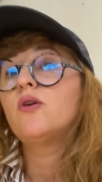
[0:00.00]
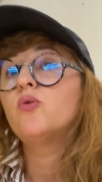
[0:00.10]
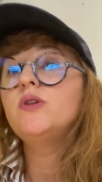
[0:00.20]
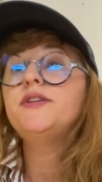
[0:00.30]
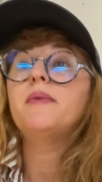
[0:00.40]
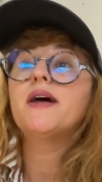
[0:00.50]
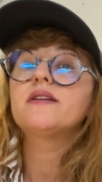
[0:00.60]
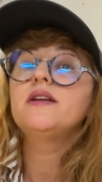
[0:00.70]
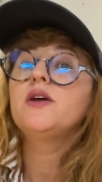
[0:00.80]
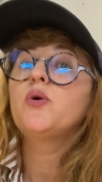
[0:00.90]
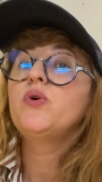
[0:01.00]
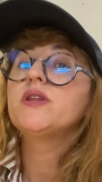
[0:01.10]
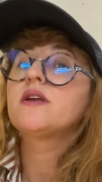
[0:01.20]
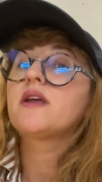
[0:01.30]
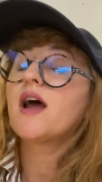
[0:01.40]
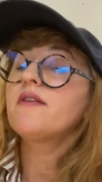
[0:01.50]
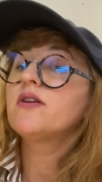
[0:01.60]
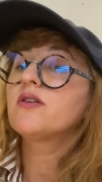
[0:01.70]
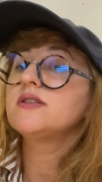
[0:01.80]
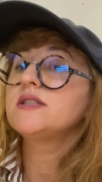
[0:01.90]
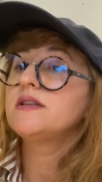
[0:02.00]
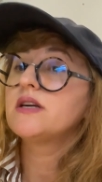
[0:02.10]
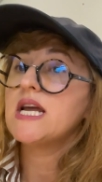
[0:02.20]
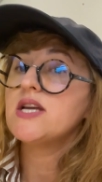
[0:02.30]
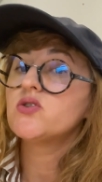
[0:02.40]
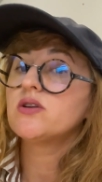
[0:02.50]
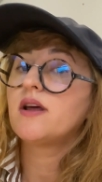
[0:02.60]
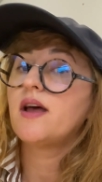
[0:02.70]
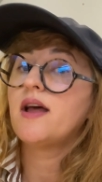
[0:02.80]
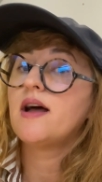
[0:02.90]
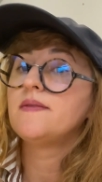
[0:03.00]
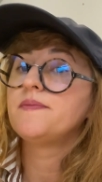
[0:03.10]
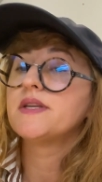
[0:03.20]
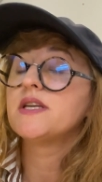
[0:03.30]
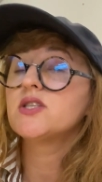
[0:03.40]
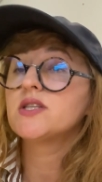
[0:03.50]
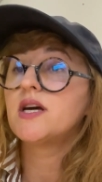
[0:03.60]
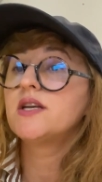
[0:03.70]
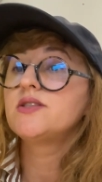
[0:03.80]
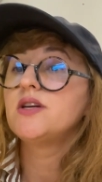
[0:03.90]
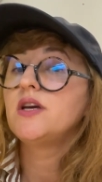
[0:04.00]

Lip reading: Ultimately, with careful consideration and research,